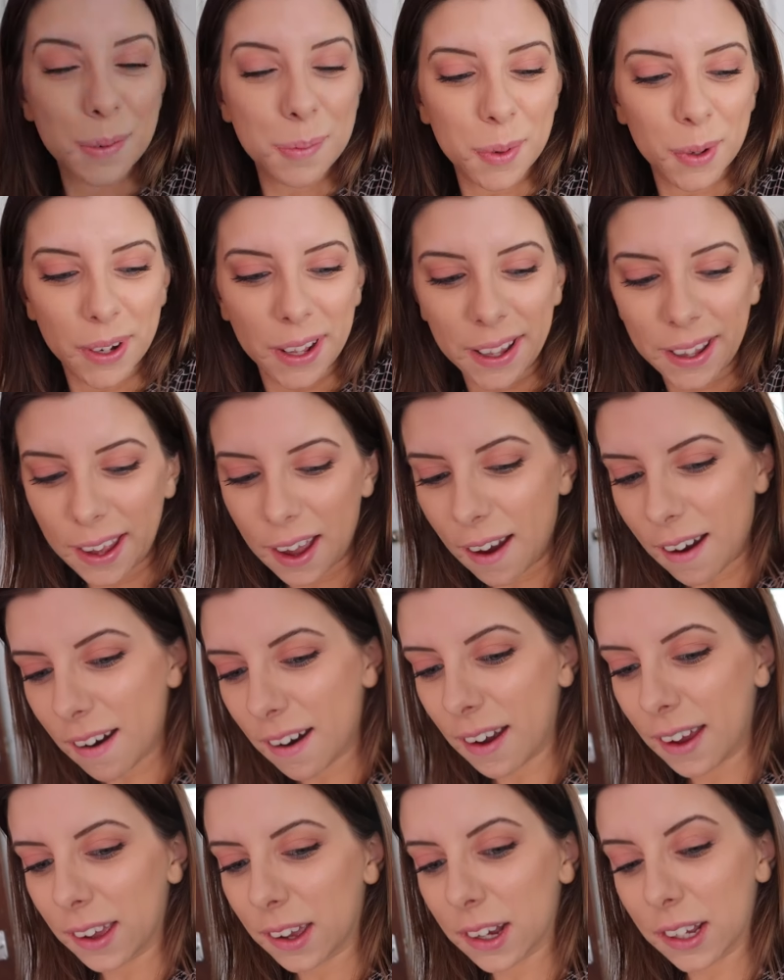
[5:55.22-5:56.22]
Morning.
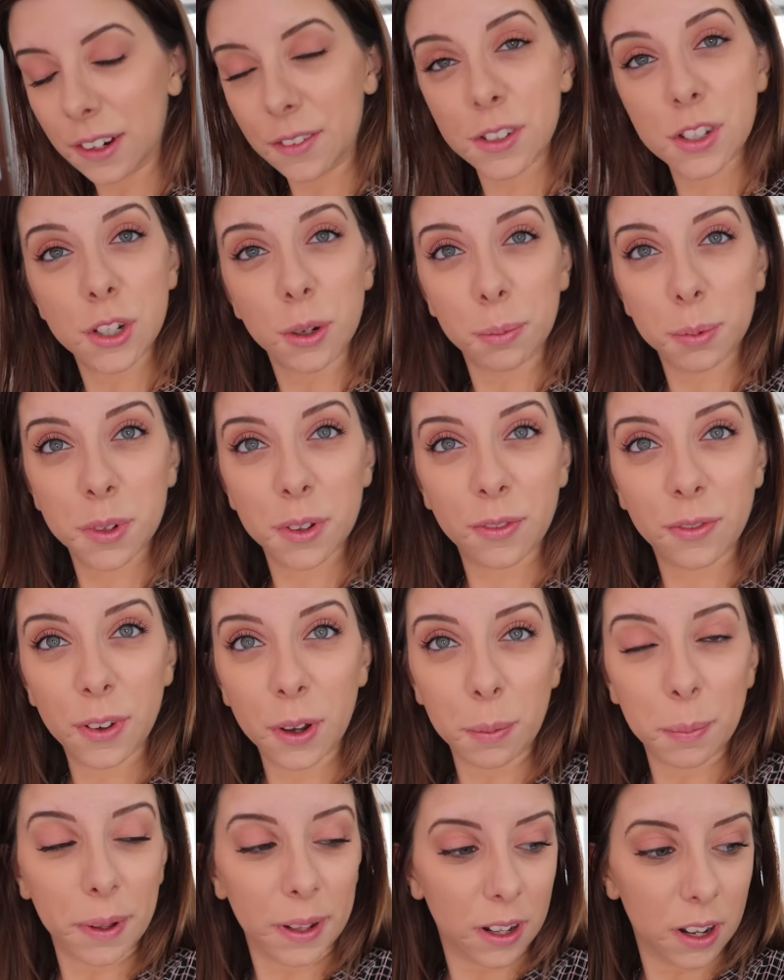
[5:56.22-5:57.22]
I kind of stopped
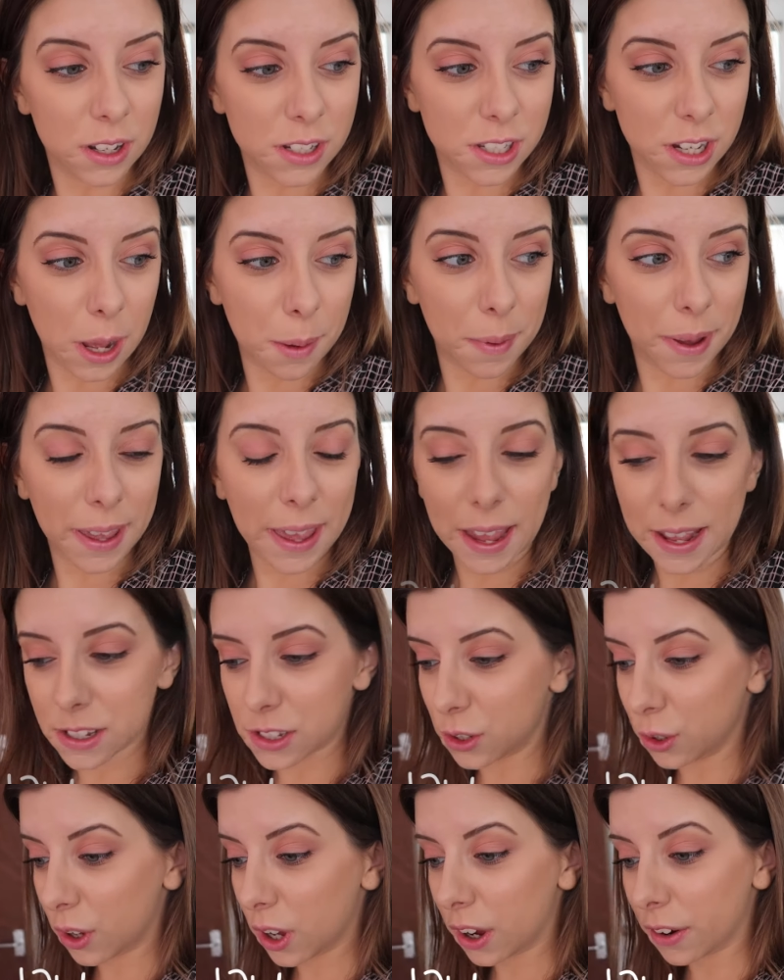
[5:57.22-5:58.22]
filming last night. My
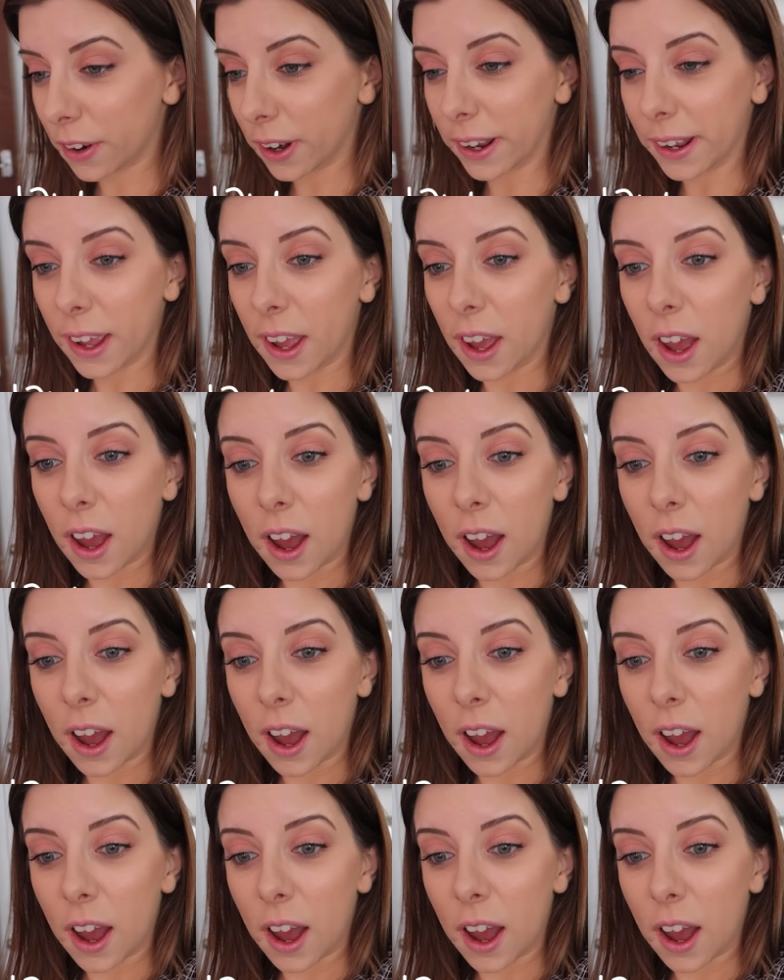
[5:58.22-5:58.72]
cat's eating curry.